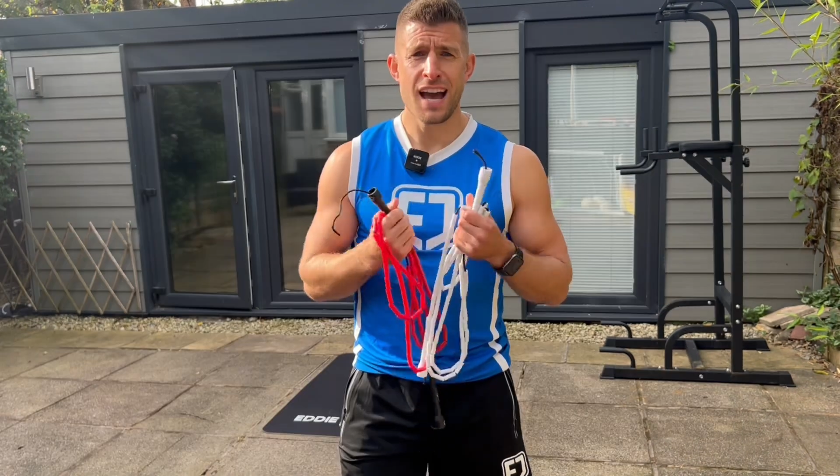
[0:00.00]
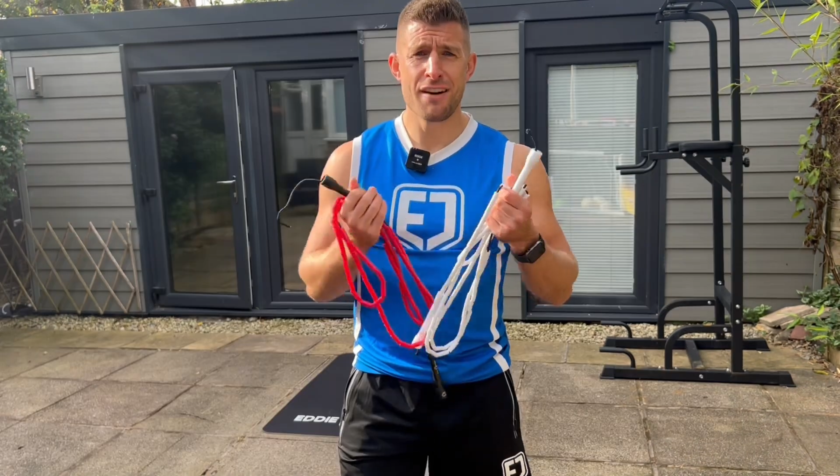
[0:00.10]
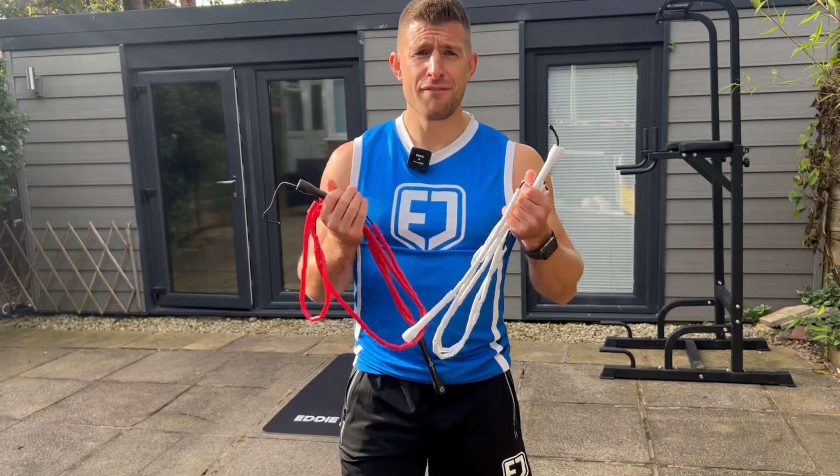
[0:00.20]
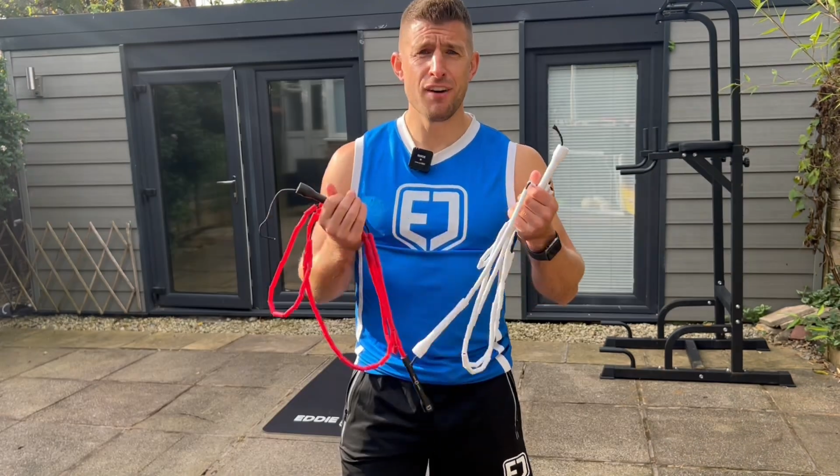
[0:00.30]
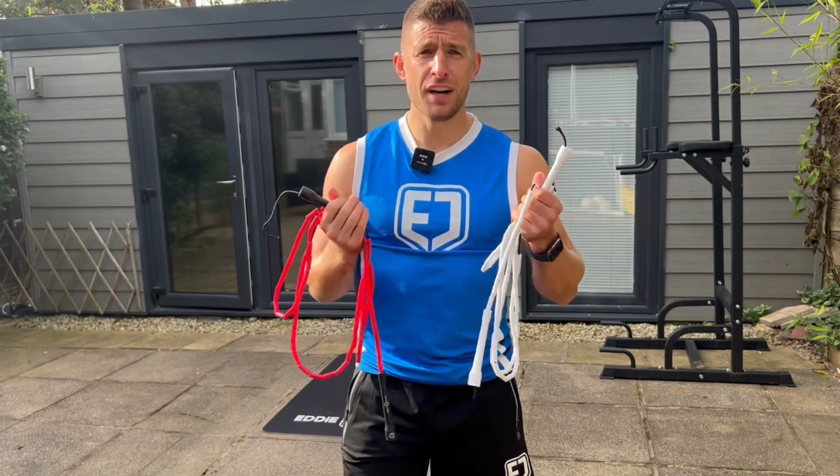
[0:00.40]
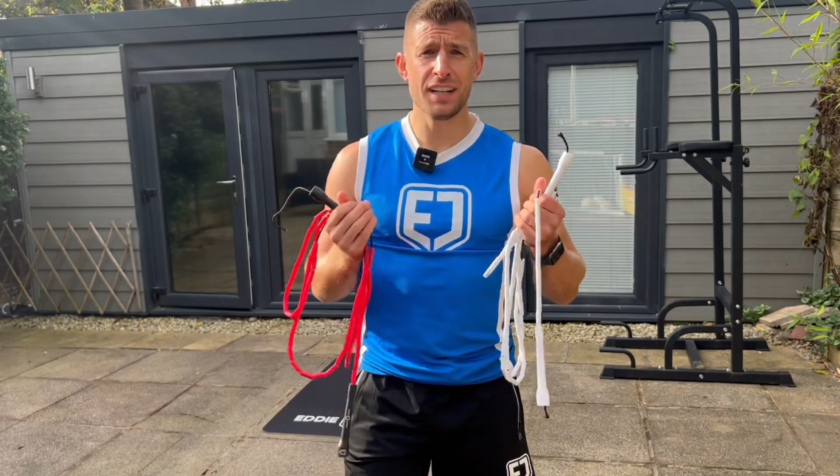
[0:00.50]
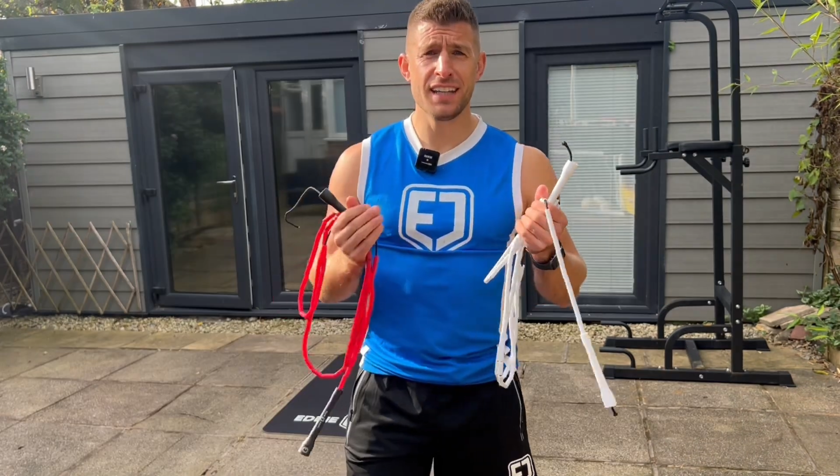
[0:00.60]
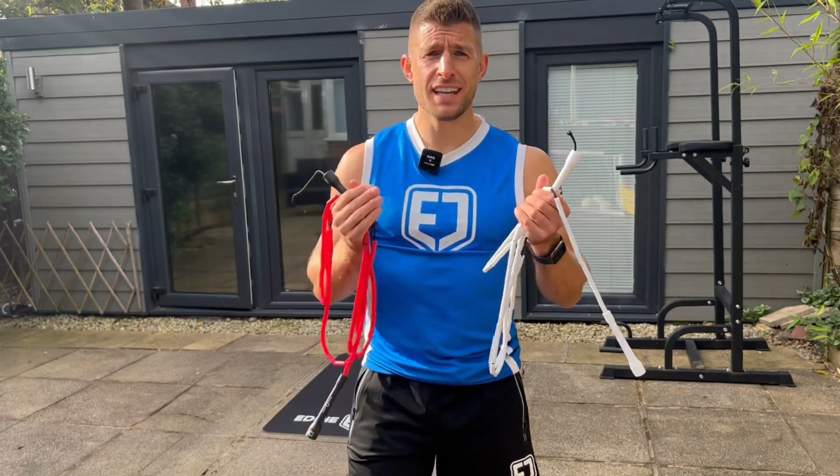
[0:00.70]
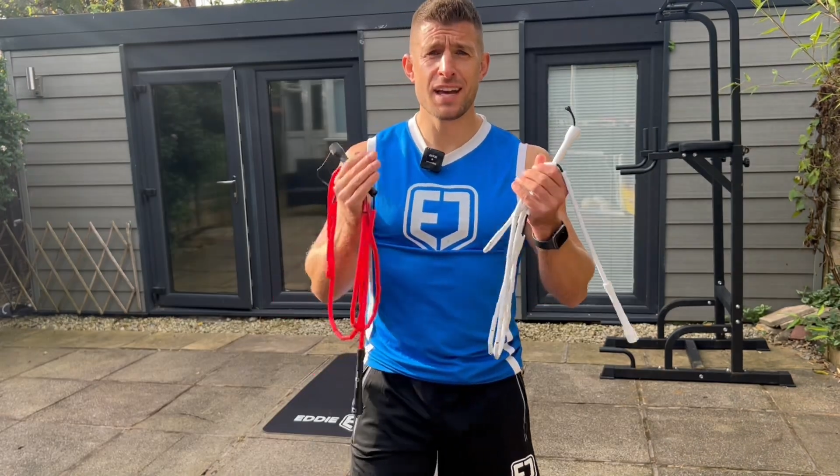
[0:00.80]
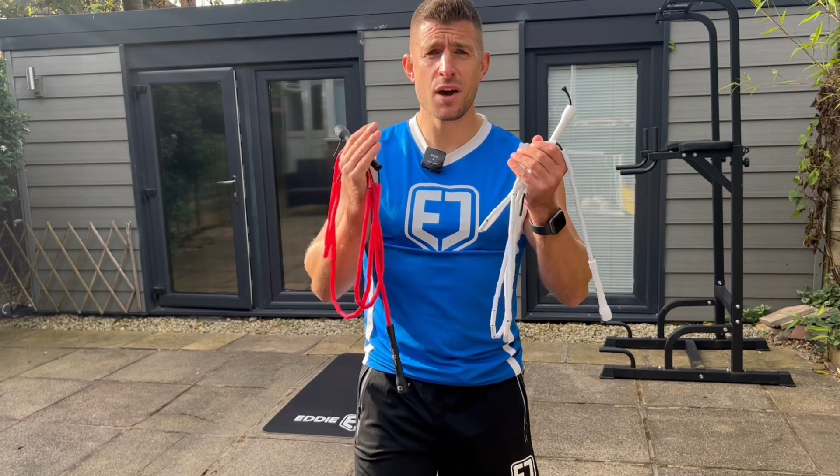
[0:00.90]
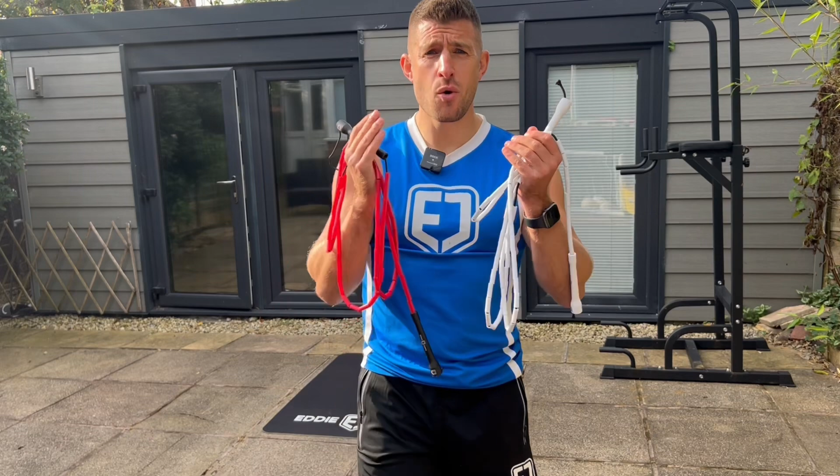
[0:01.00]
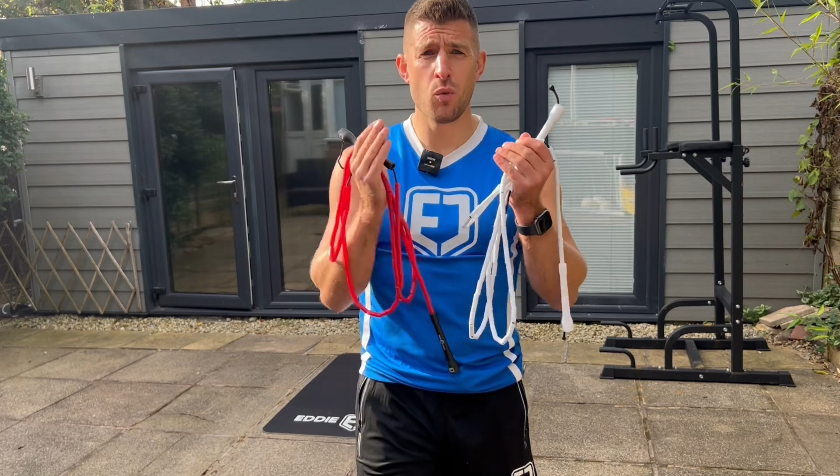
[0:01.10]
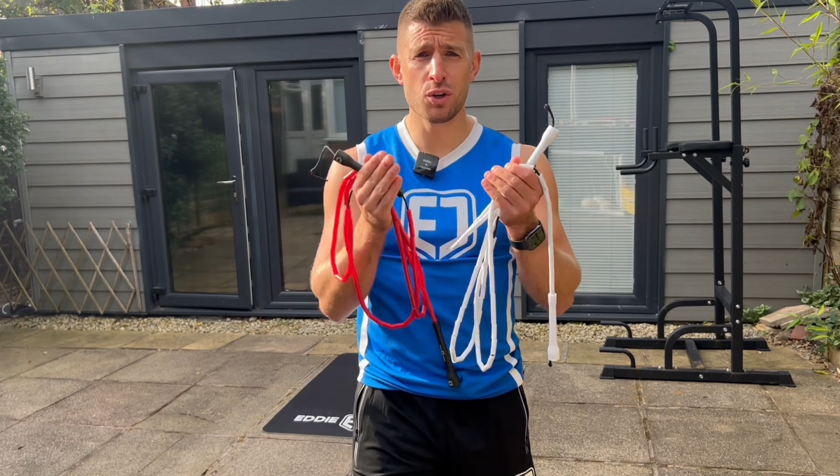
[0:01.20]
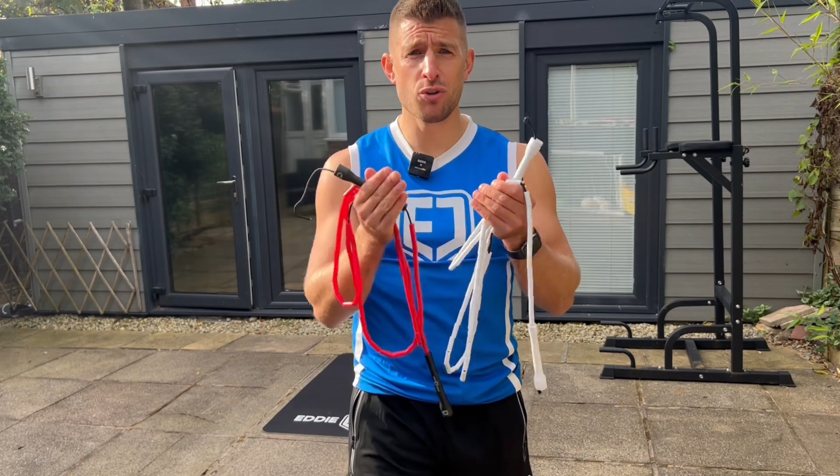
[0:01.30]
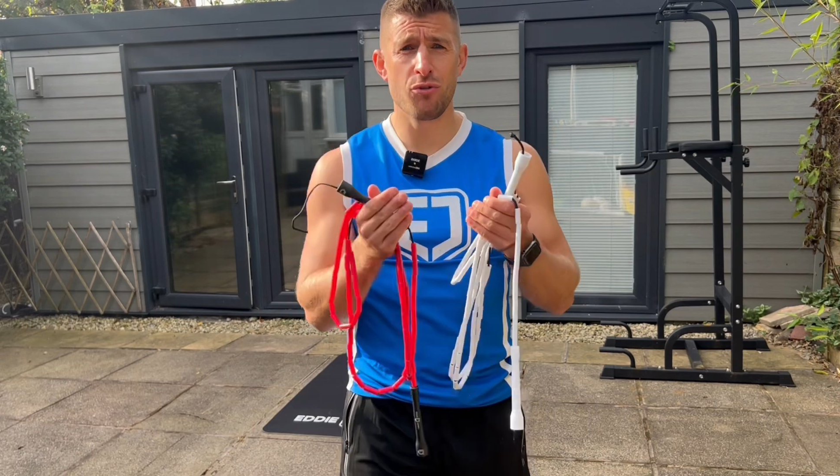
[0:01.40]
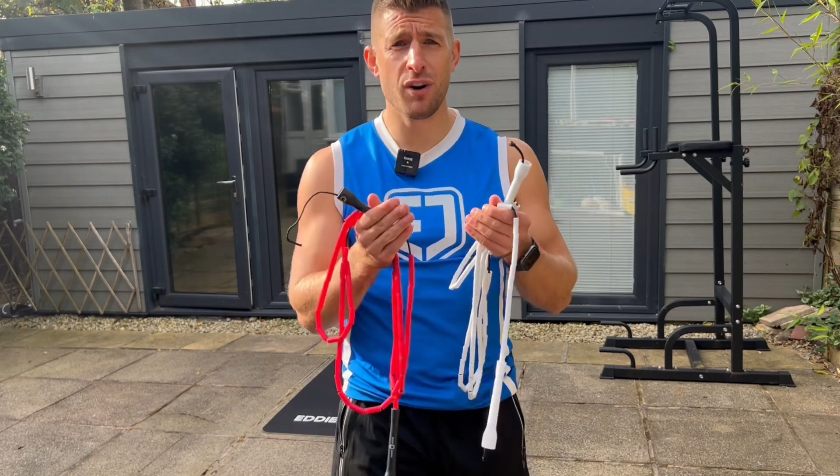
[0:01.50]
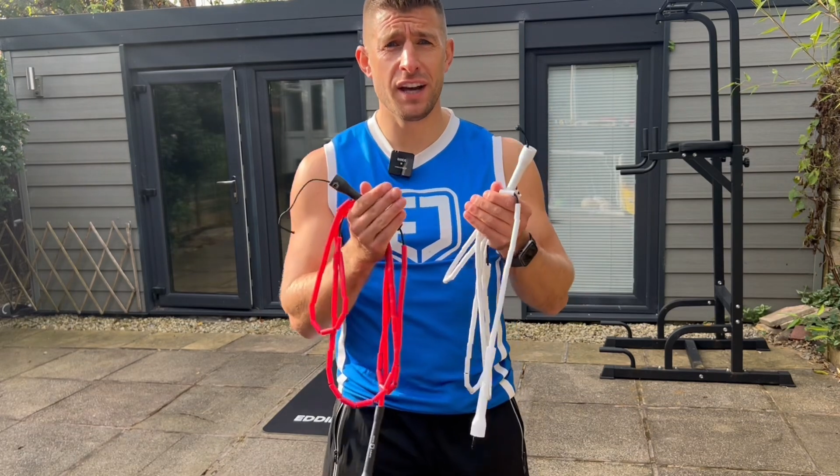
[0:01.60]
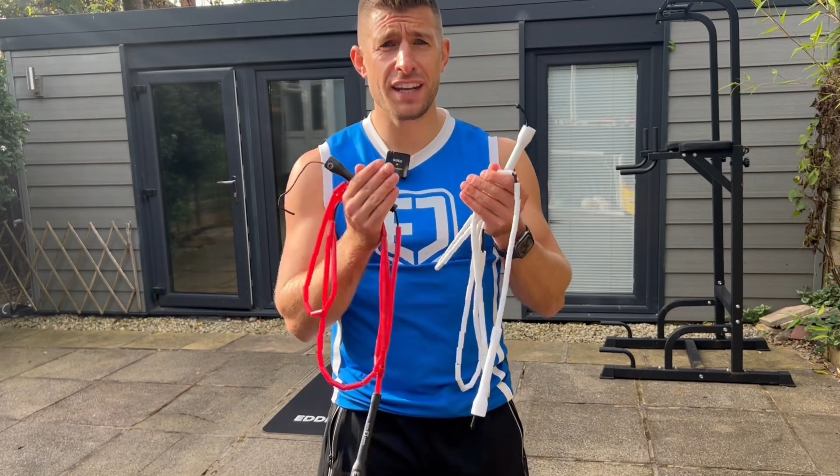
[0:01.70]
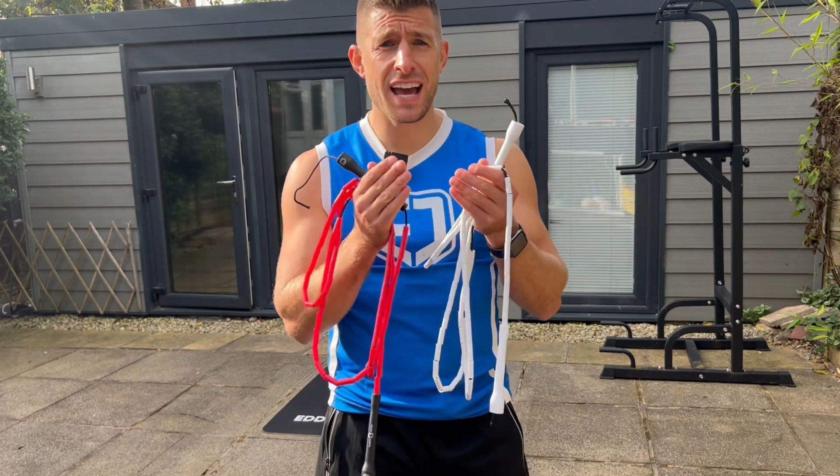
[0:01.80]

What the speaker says: And finally, what you'll find